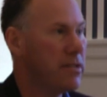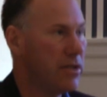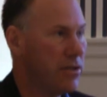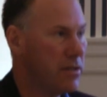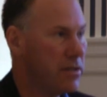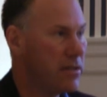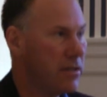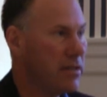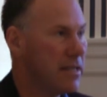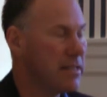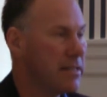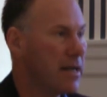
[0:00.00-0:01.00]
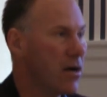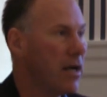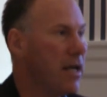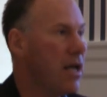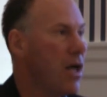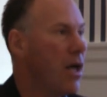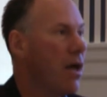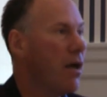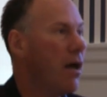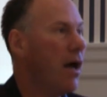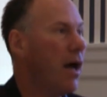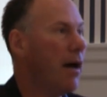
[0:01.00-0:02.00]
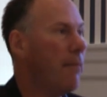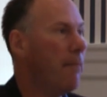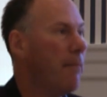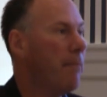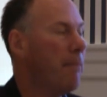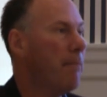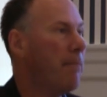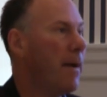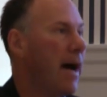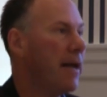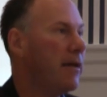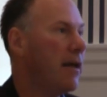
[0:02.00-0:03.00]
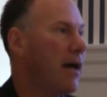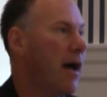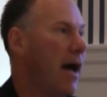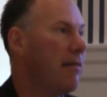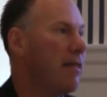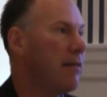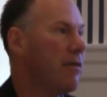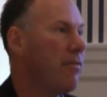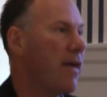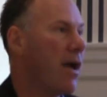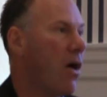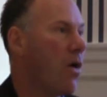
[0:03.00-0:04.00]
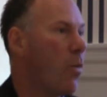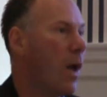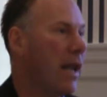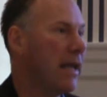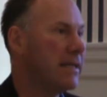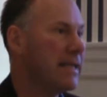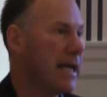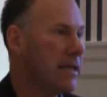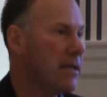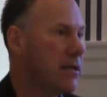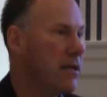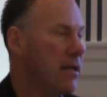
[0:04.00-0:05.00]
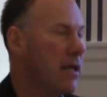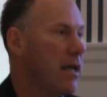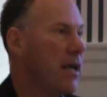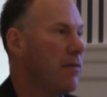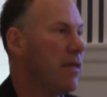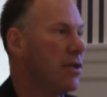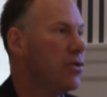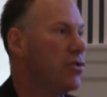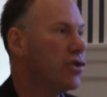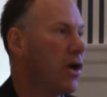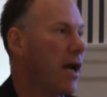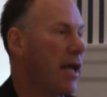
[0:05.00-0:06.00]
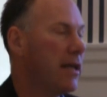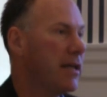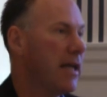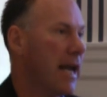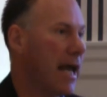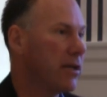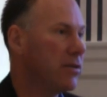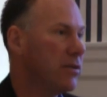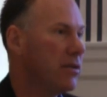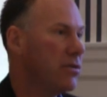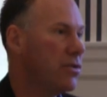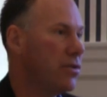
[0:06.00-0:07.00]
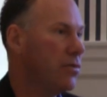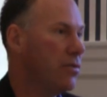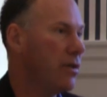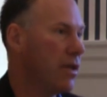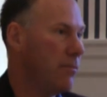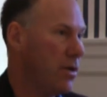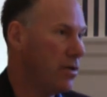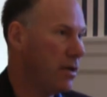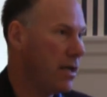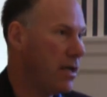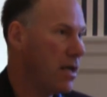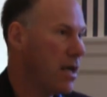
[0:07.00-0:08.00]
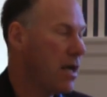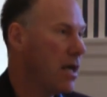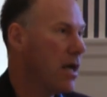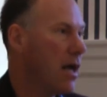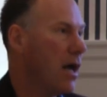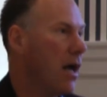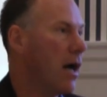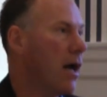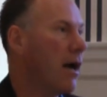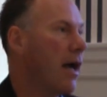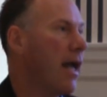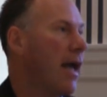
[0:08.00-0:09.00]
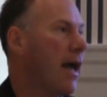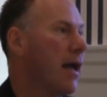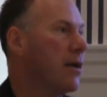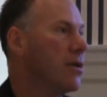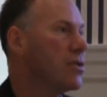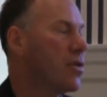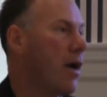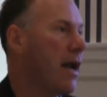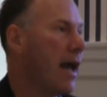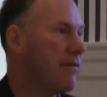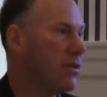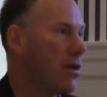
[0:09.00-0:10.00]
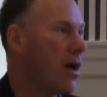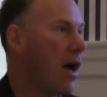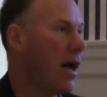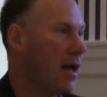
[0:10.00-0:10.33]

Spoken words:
decisions necessarily, but I think that they are well intended. They do try and connect to the community, and so I'd have to